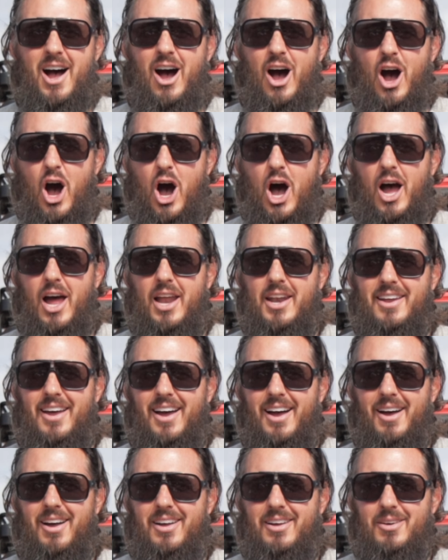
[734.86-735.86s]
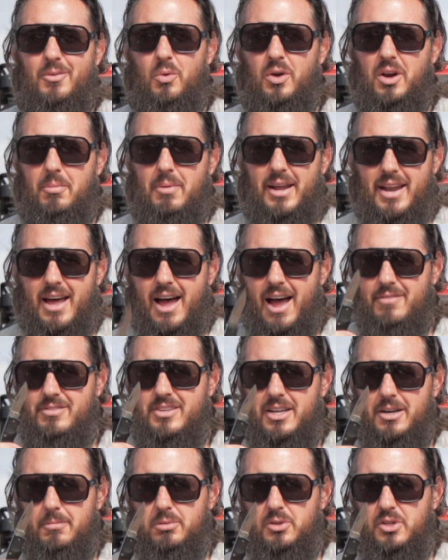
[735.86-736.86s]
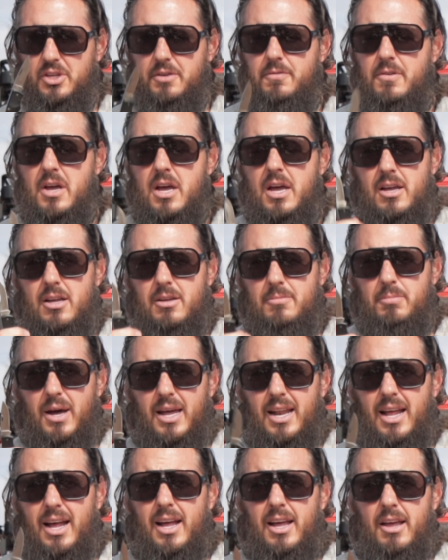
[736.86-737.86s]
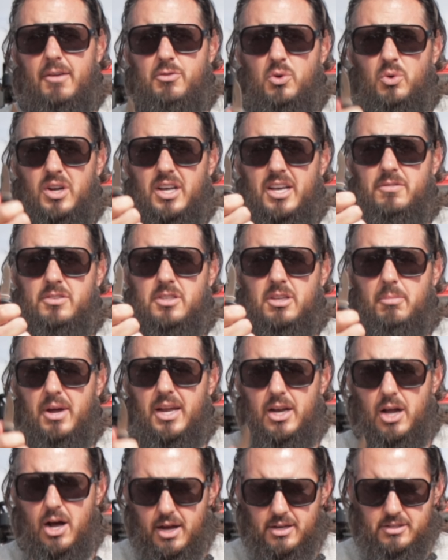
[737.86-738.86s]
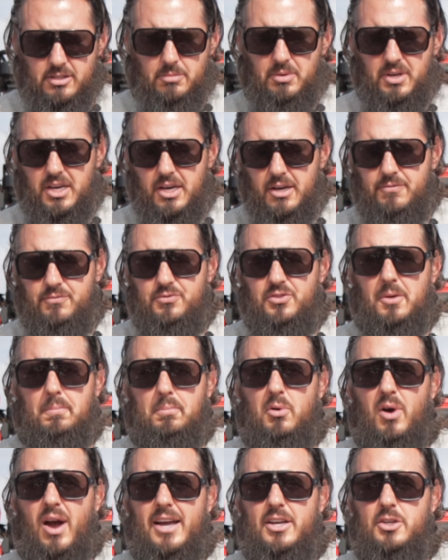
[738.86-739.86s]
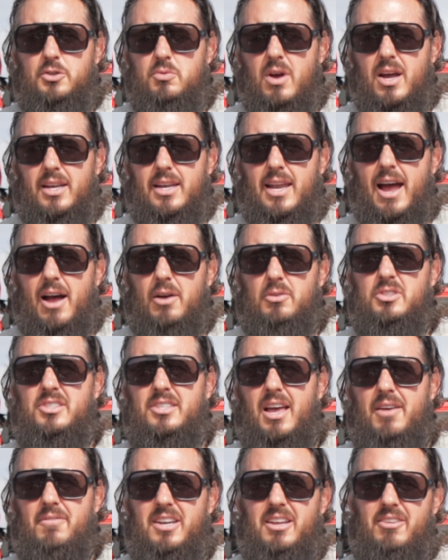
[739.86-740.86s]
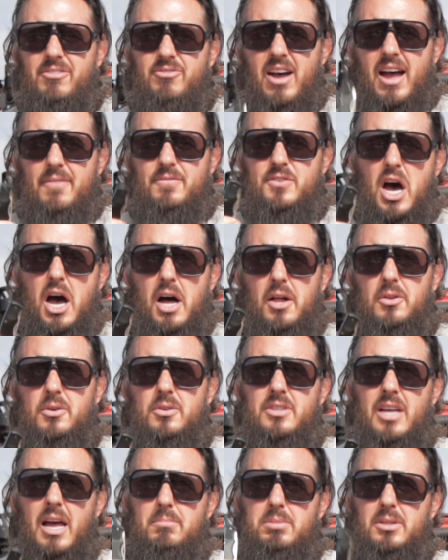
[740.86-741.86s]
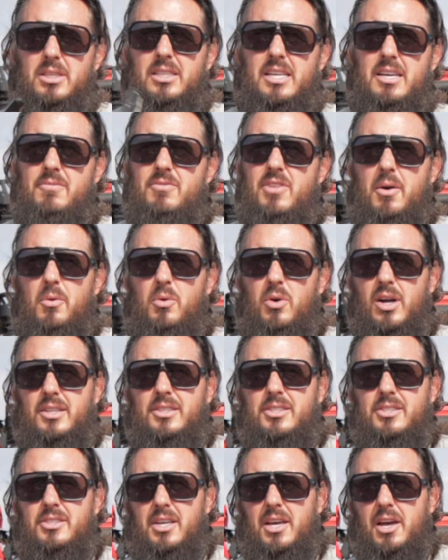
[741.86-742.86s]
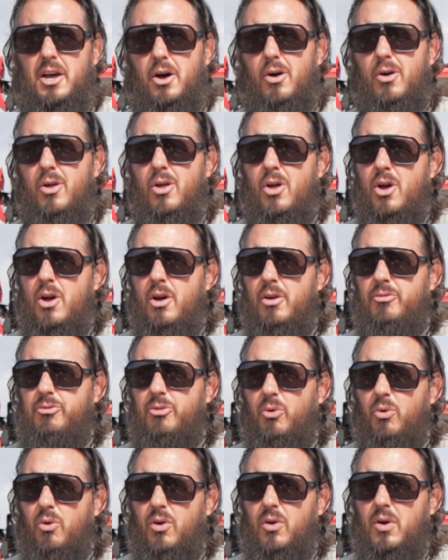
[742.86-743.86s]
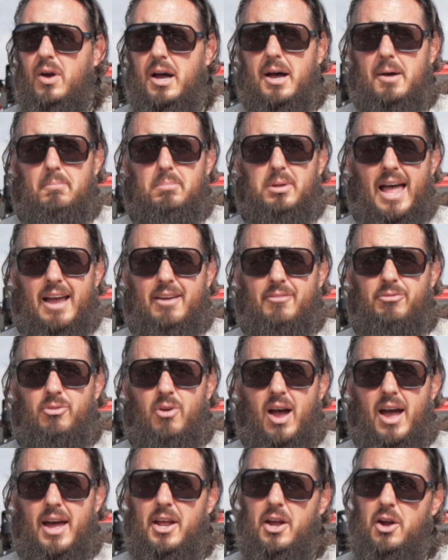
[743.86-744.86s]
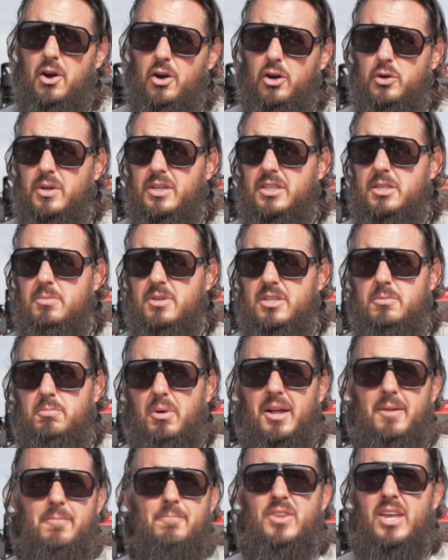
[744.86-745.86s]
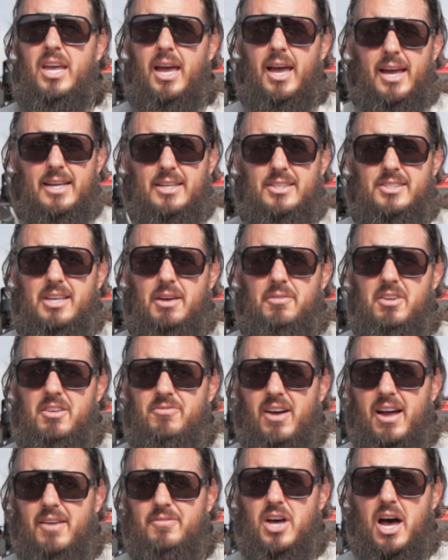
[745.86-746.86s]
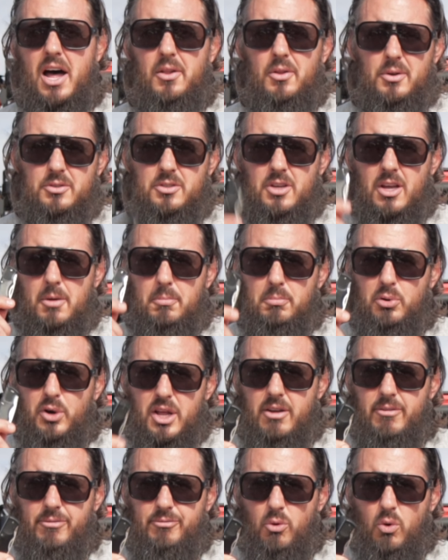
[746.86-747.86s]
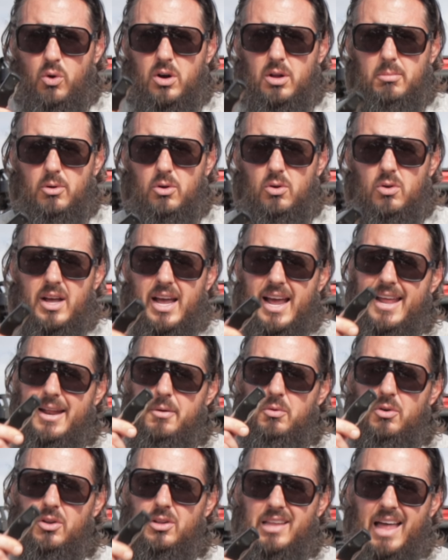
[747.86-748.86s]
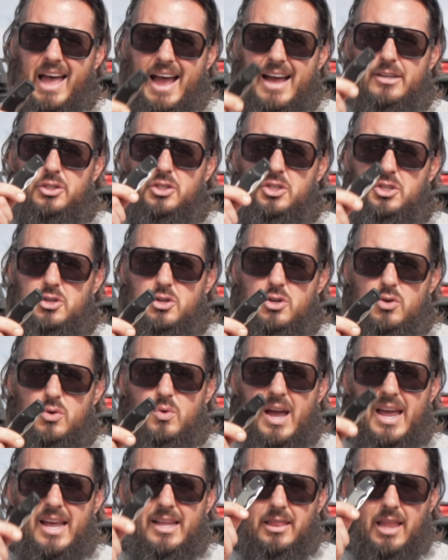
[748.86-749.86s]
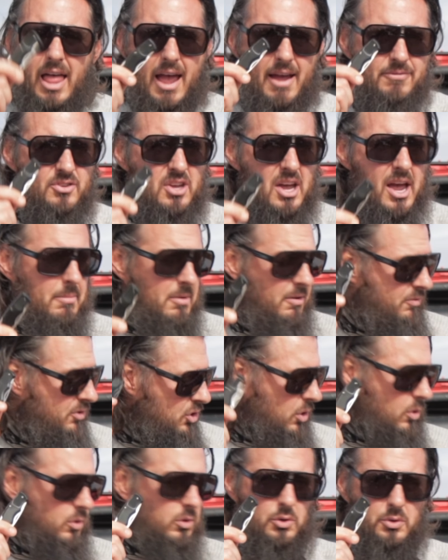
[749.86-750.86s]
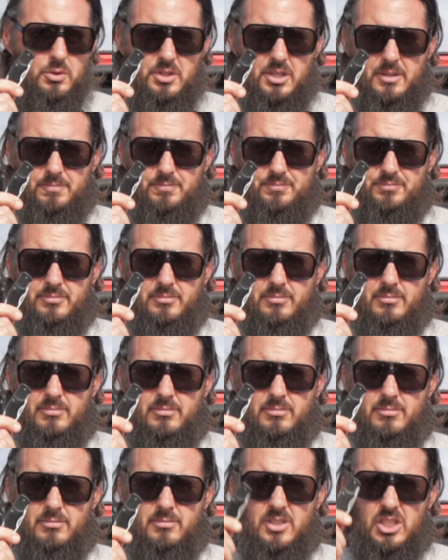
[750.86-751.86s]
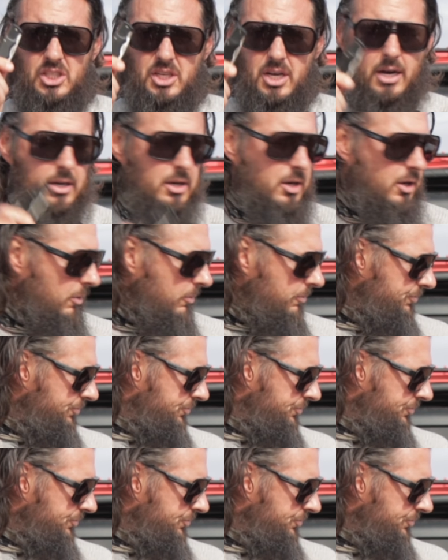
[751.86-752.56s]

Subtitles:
on one of my knives, I don't believe. But if you want to give somebody an awesome gift, the price right now, $75. I believe they were on sale for Black Friday or Christmas, but hey, $75, pretty affordable, and it will last you a lifetime if you don't lose it. Cutco.